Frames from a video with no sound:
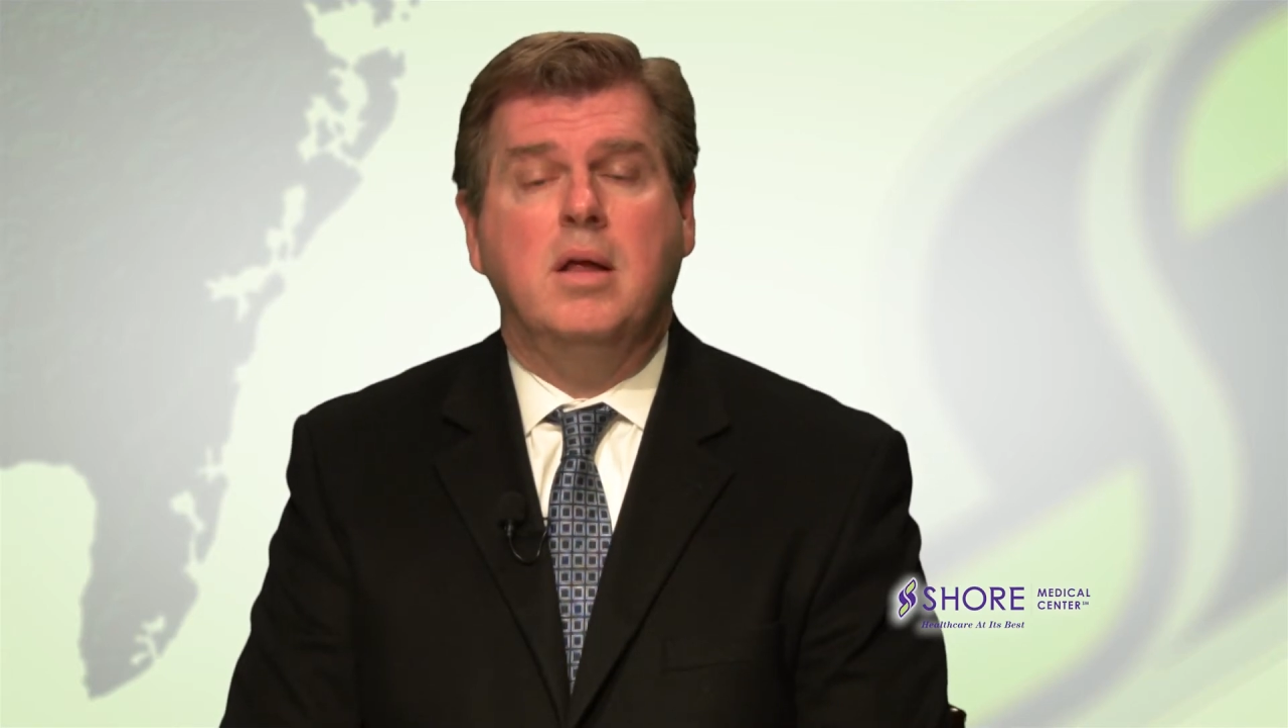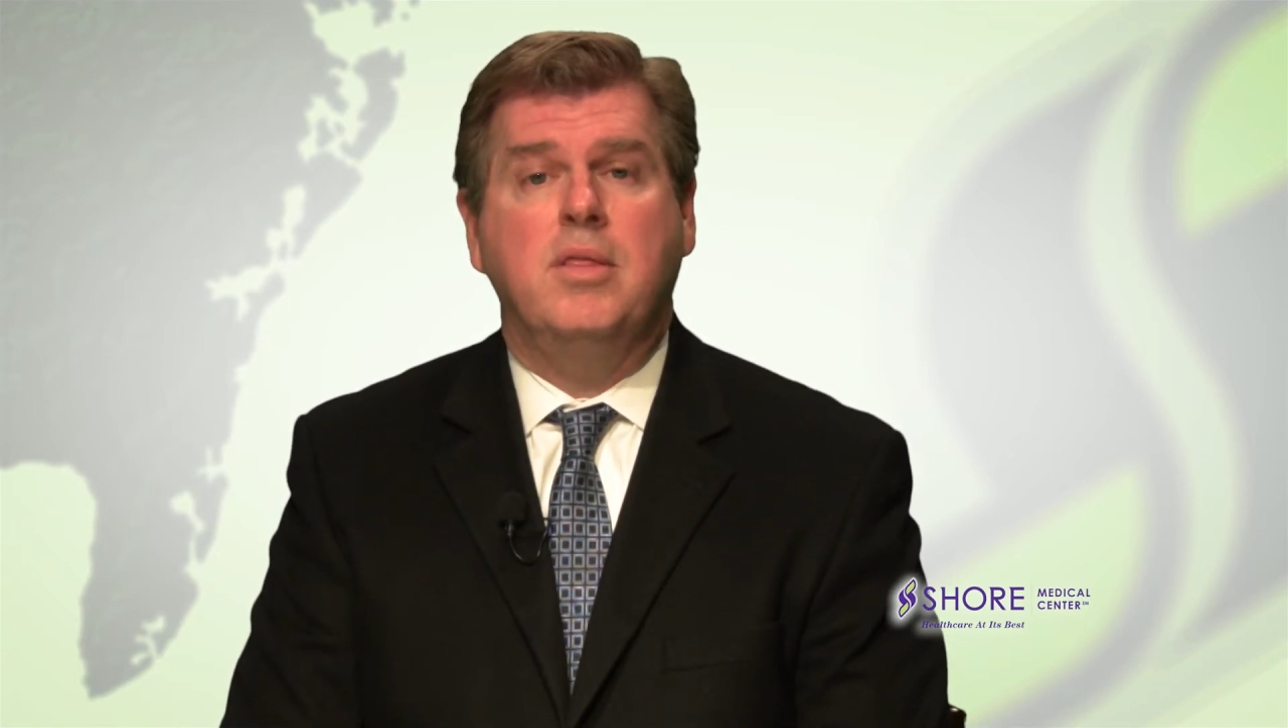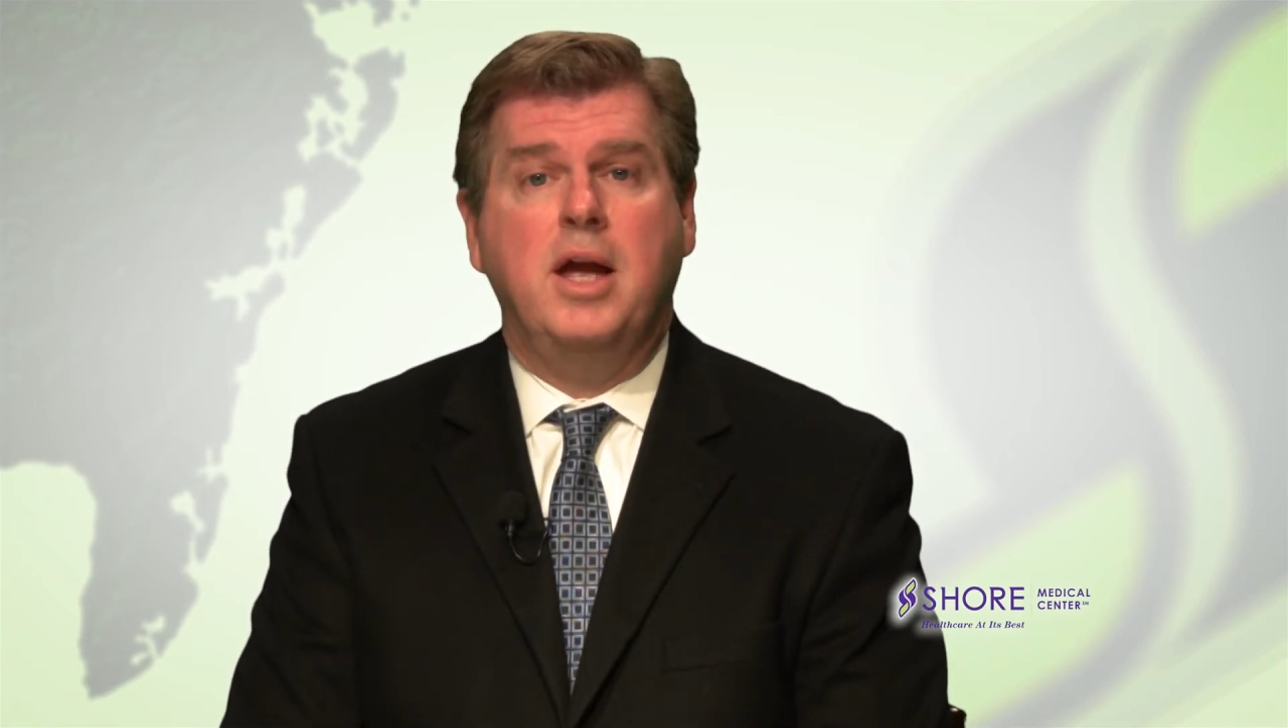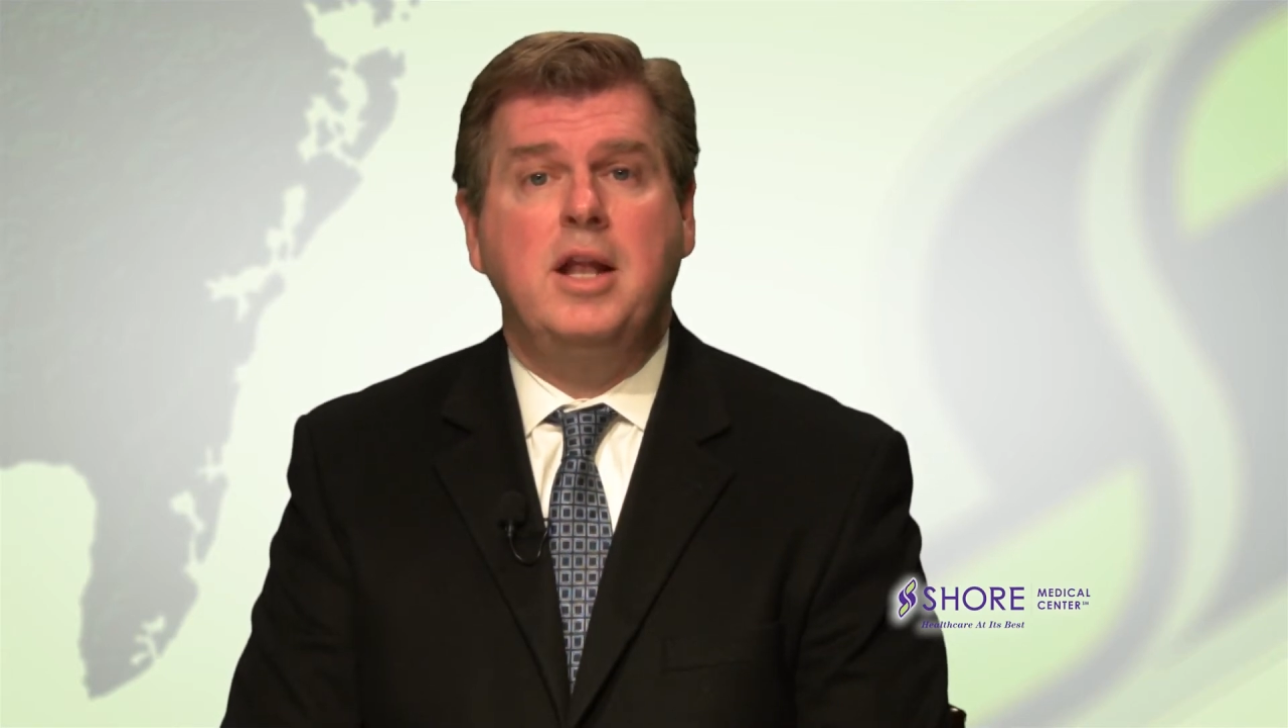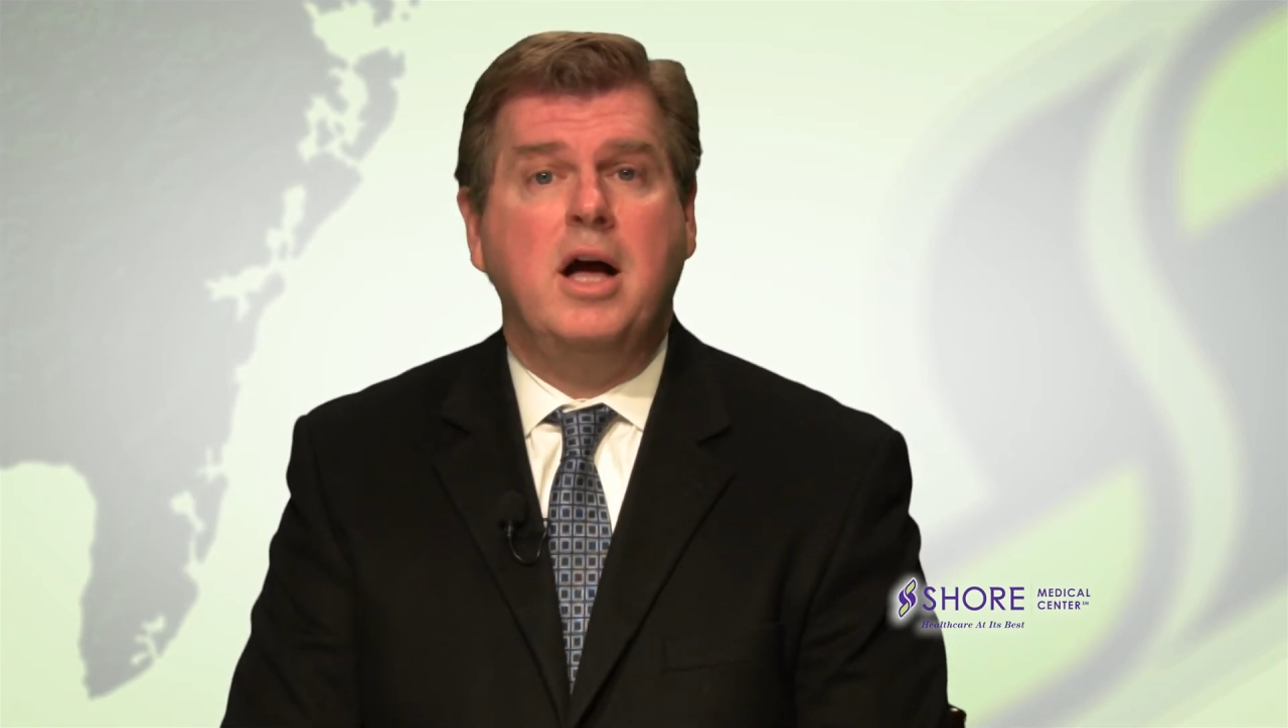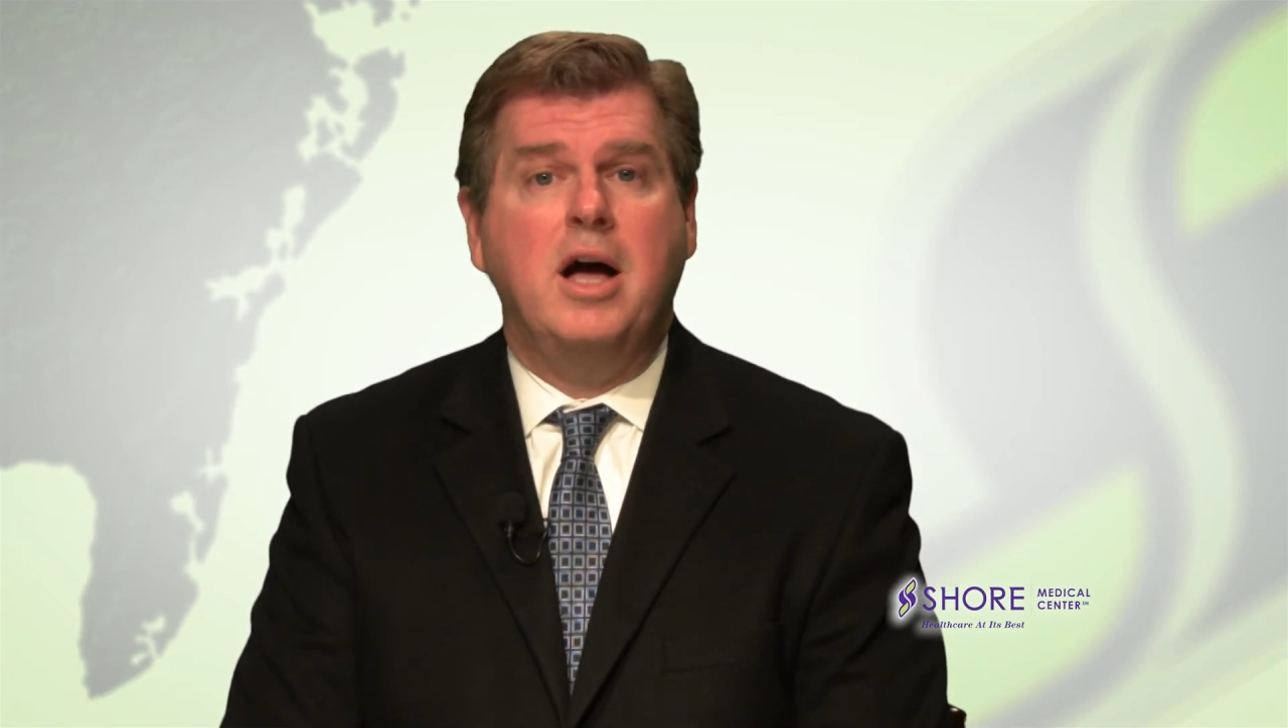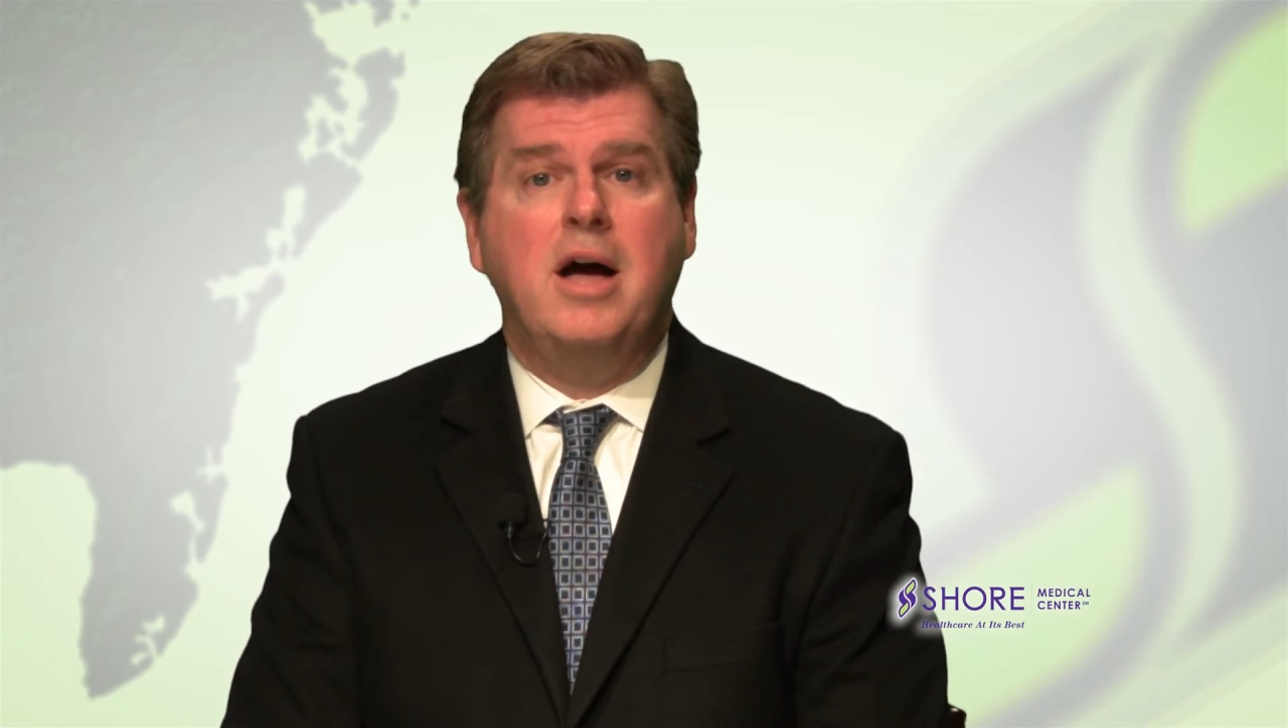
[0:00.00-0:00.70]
They now